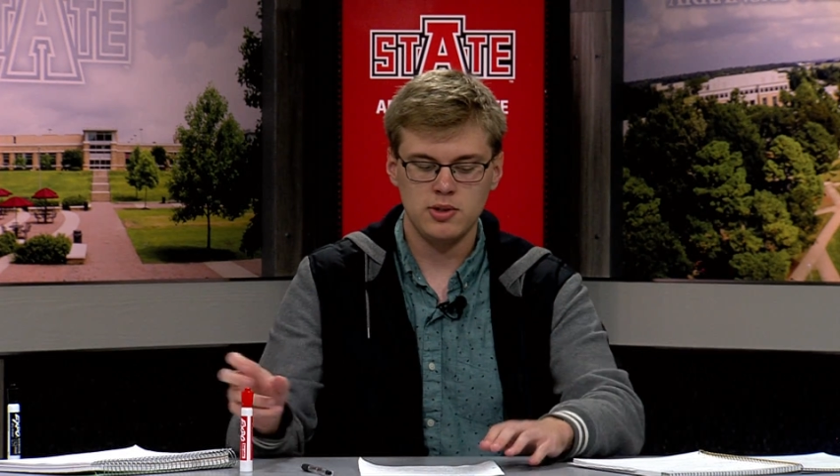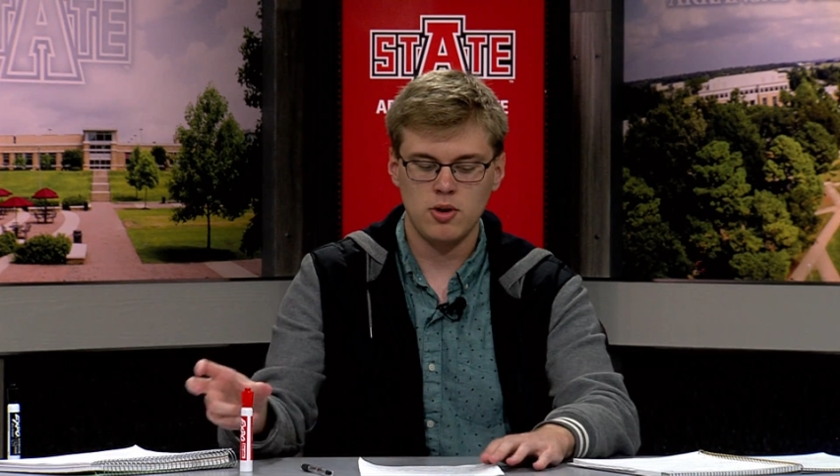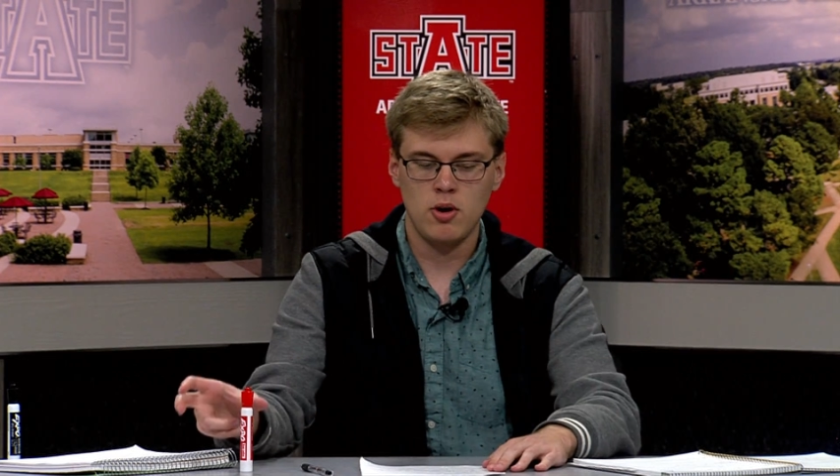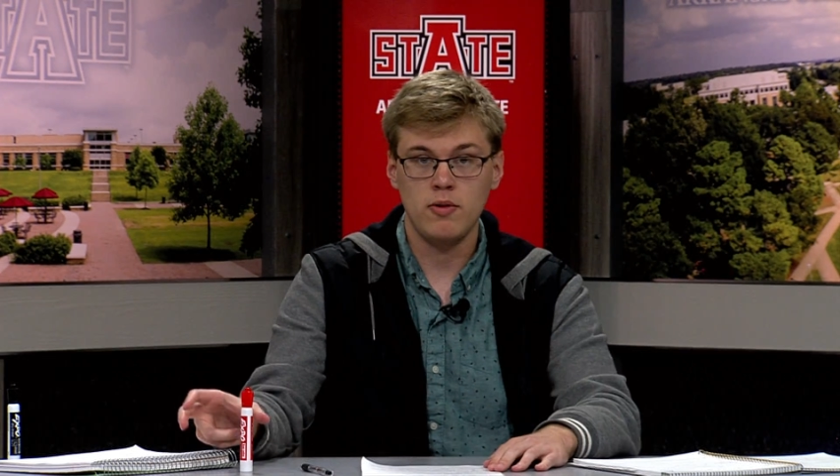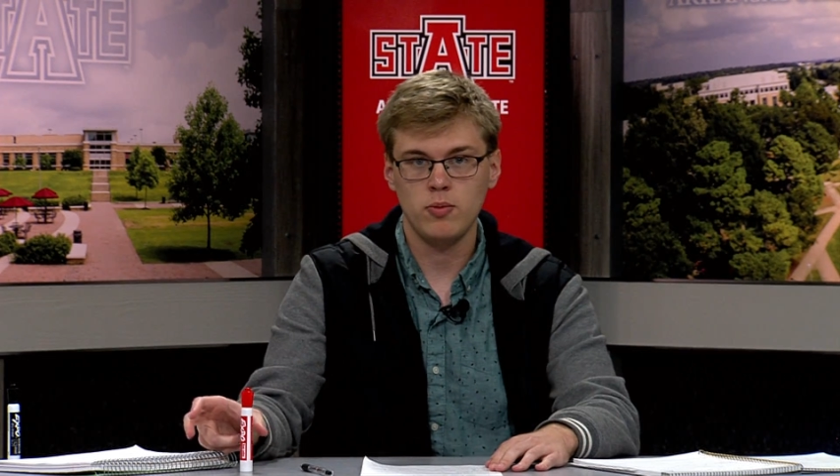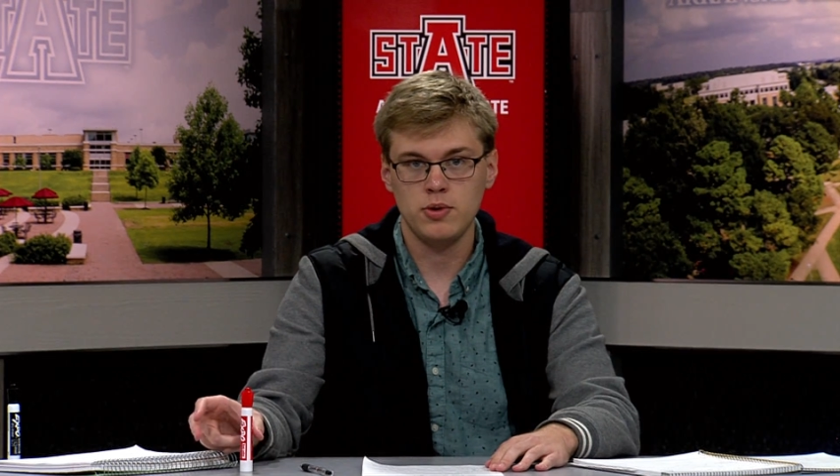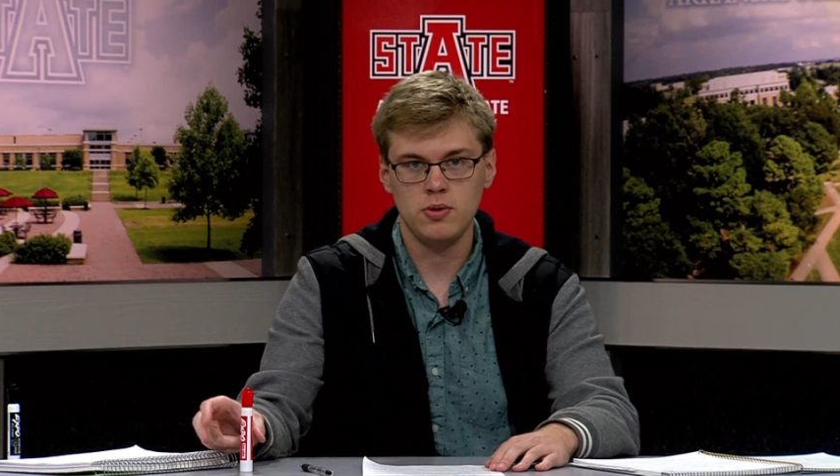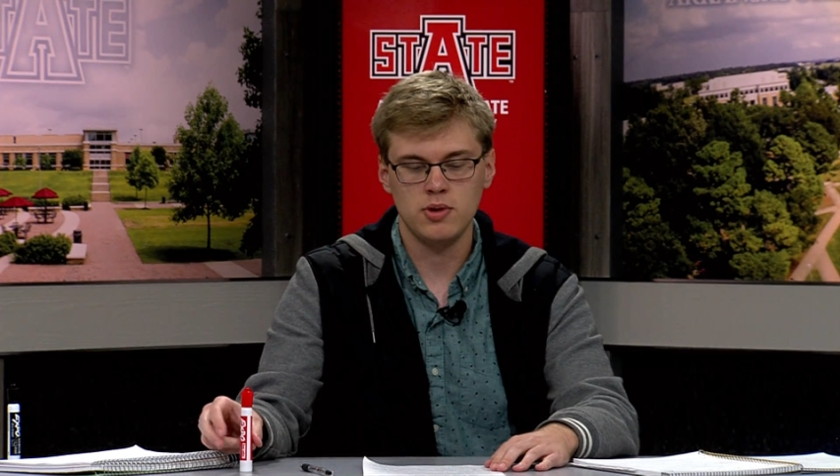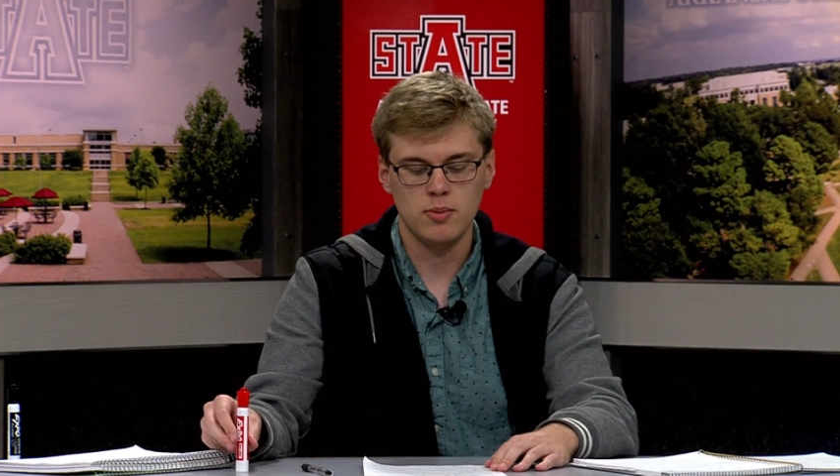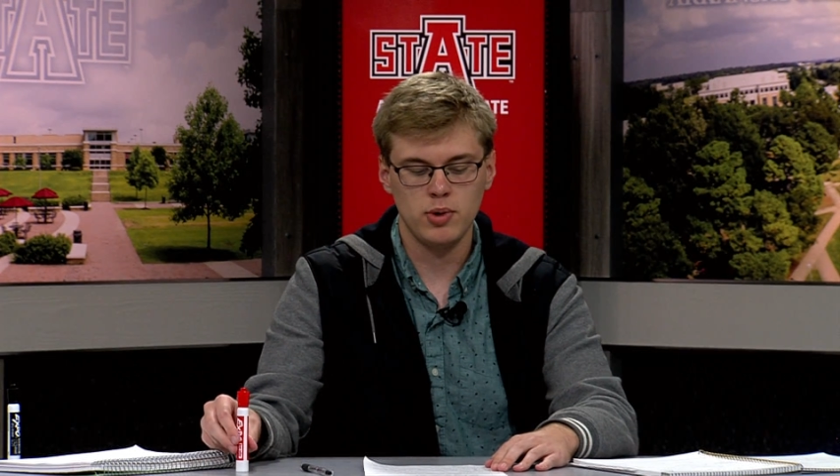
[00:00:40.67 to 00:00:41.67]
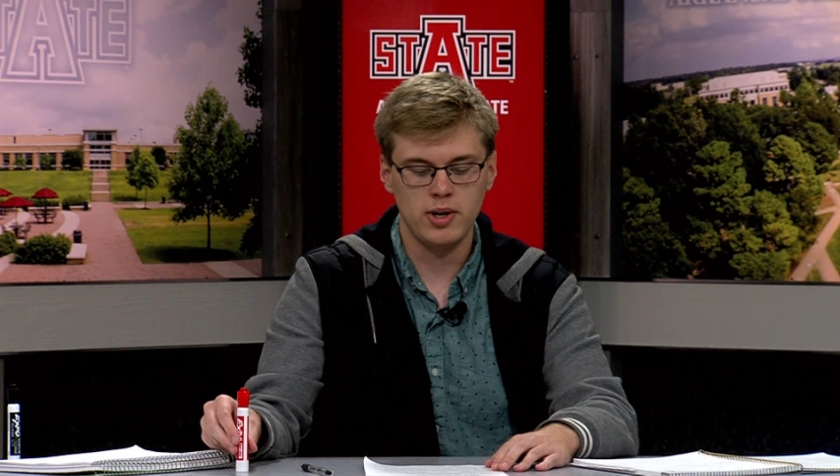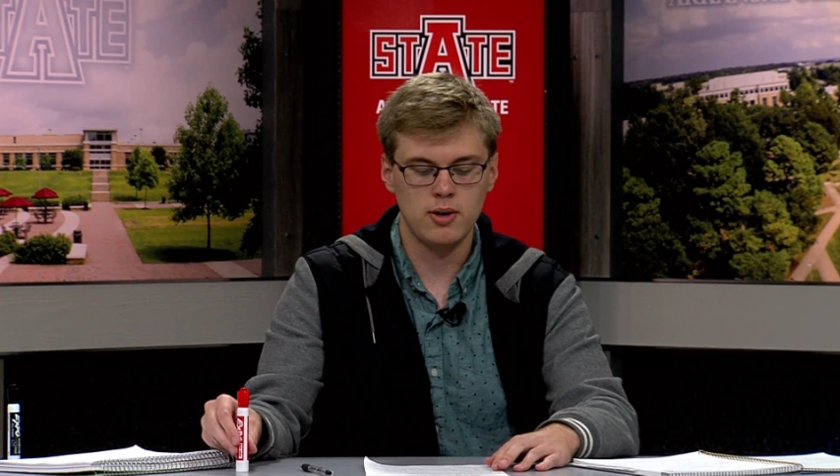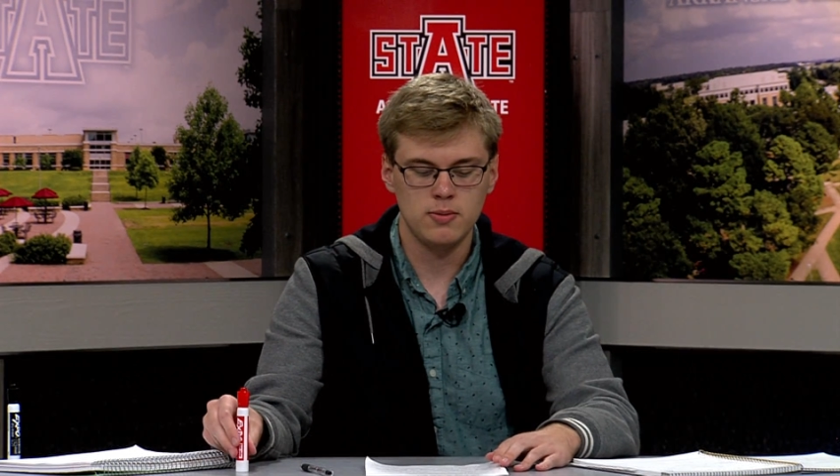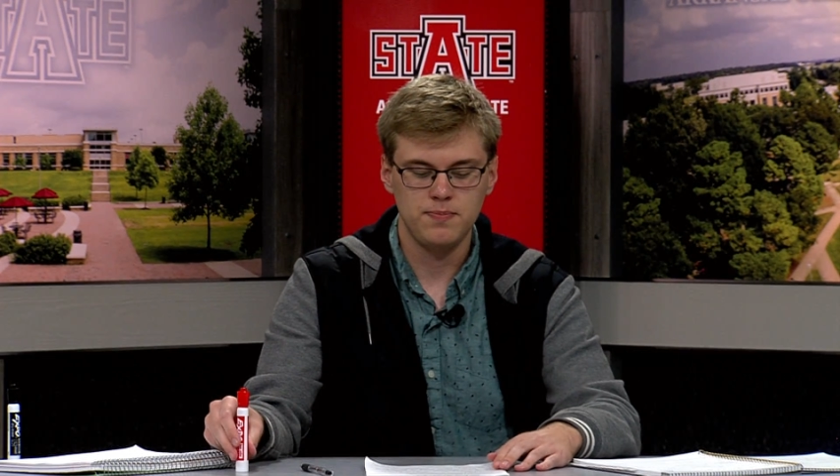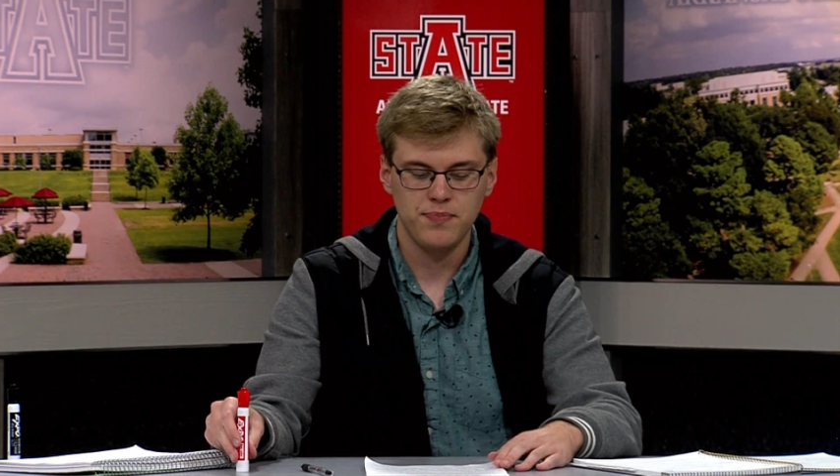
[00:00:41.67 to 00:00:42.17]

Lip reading: start off with using a planner.